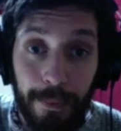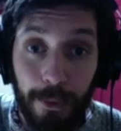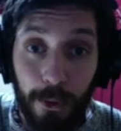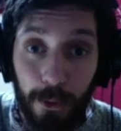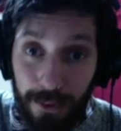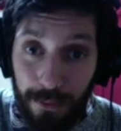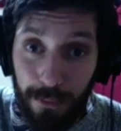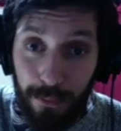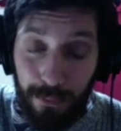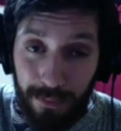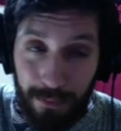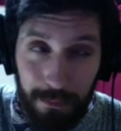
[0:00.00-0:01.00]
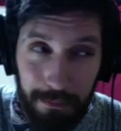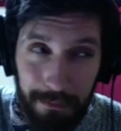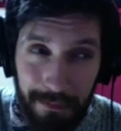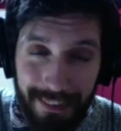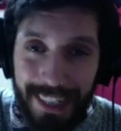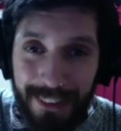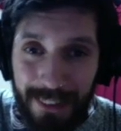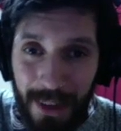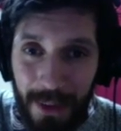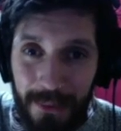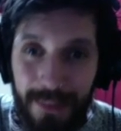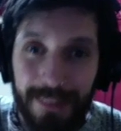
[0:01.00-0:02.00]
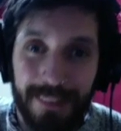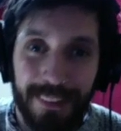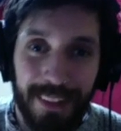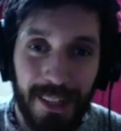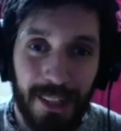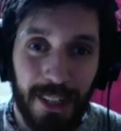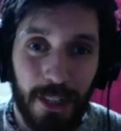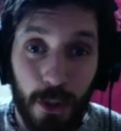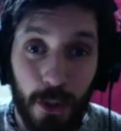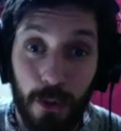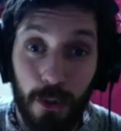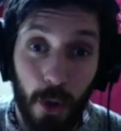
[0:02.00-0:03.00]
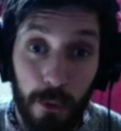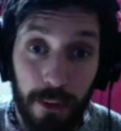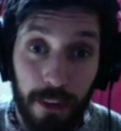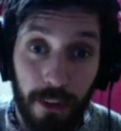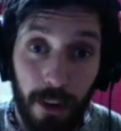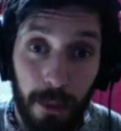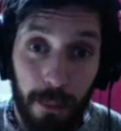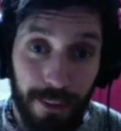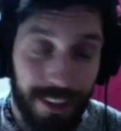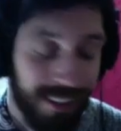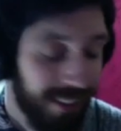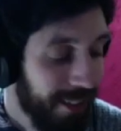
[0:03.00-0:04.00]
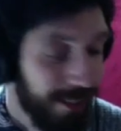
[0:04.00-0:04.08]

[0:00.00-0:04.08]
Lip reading: those 6 notes that you can use over the top of it.